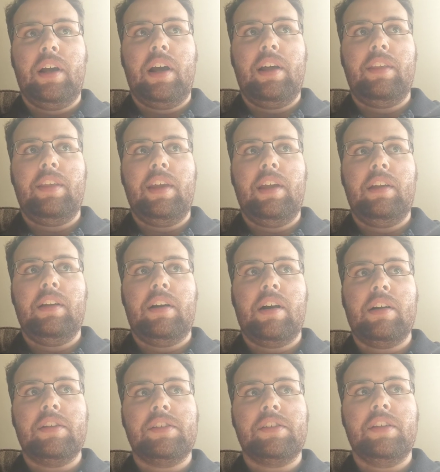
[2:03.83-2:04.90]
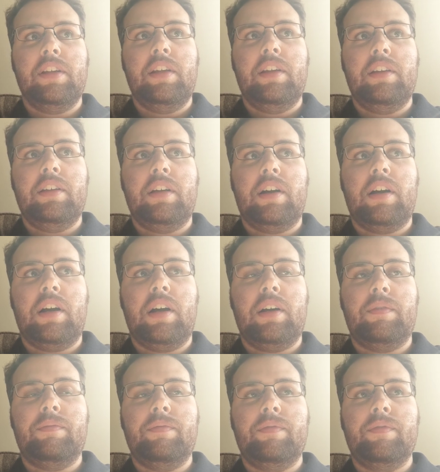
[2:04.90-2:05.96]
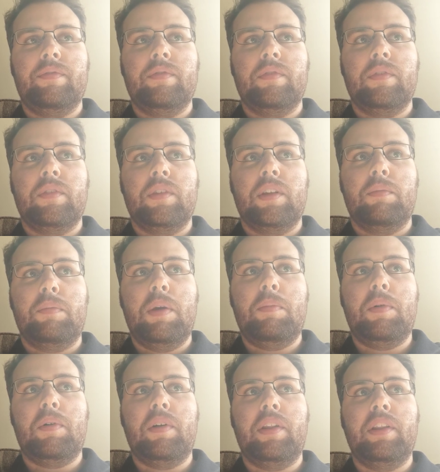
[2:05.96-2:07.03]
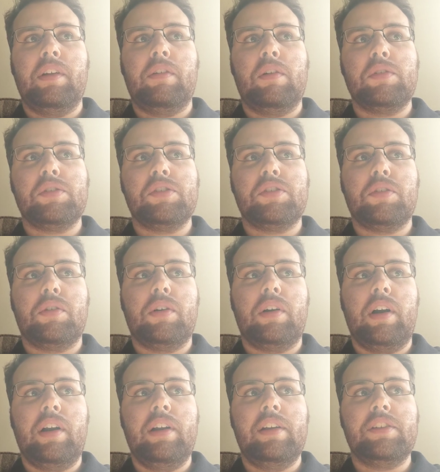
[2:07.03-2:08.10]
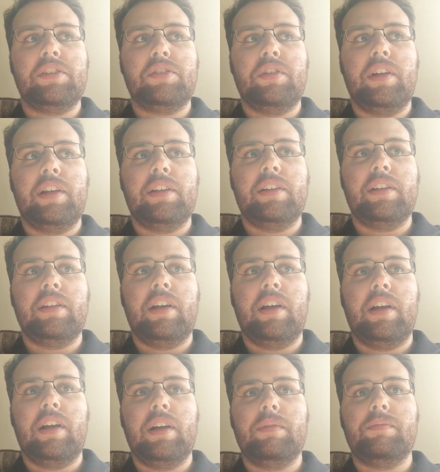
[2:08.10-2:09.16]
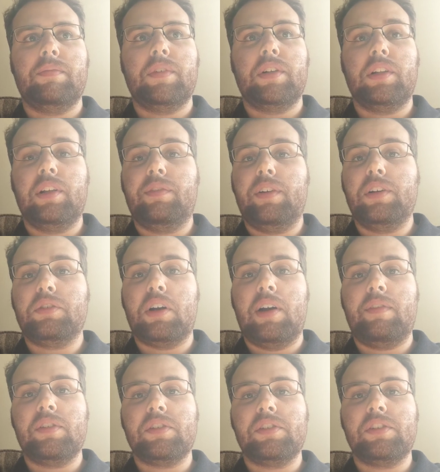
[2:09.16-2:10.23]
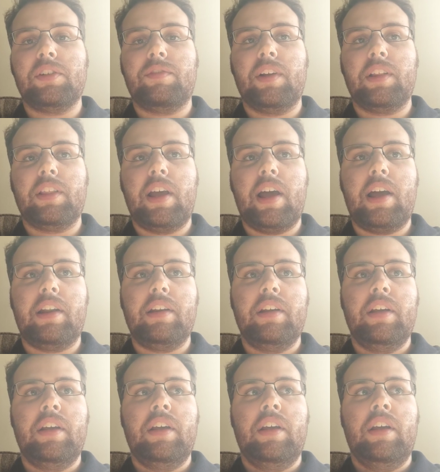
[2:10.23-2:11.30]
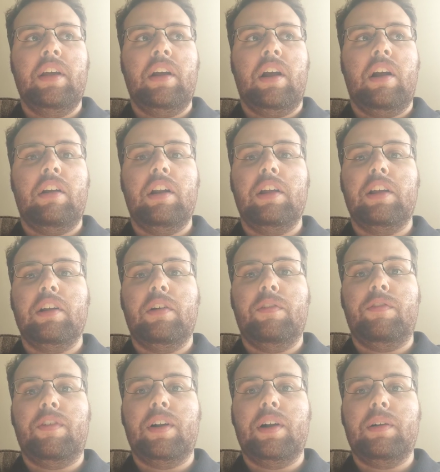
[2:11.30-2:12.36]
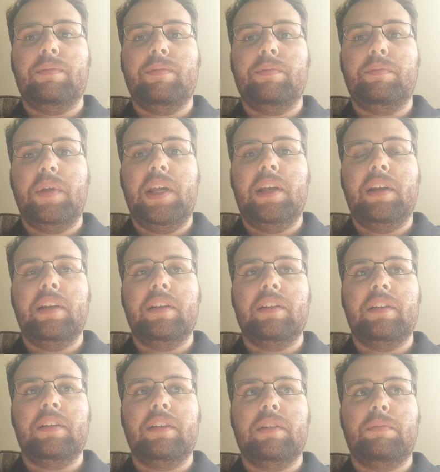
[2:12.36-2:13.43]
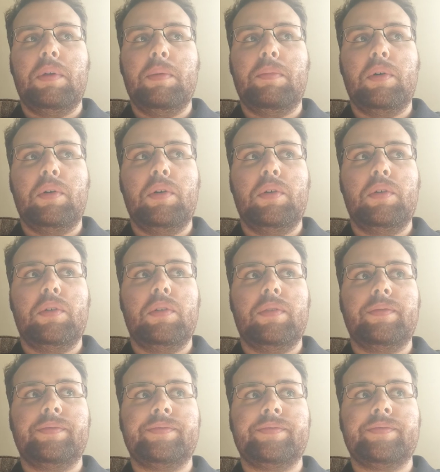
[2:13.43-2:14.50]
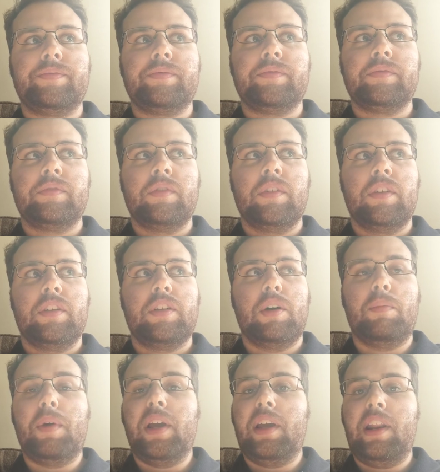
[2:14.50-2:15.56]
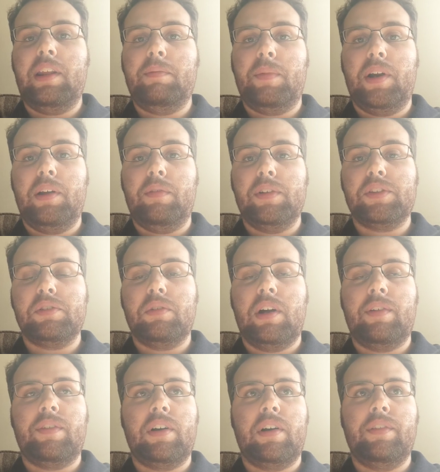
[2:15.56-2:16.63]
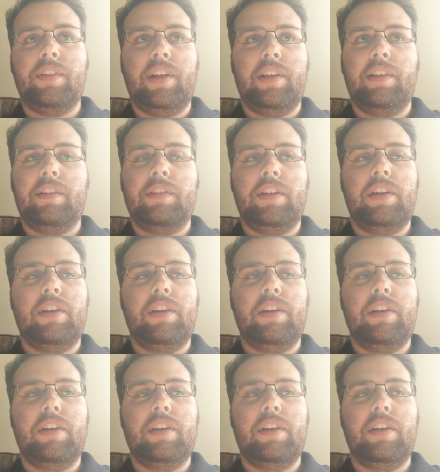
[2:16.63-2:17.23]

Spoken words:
I think honestly, people in the grocery store industry and delivery drivers and stuff like that are going to go from being people who don't make any money whatsoever, like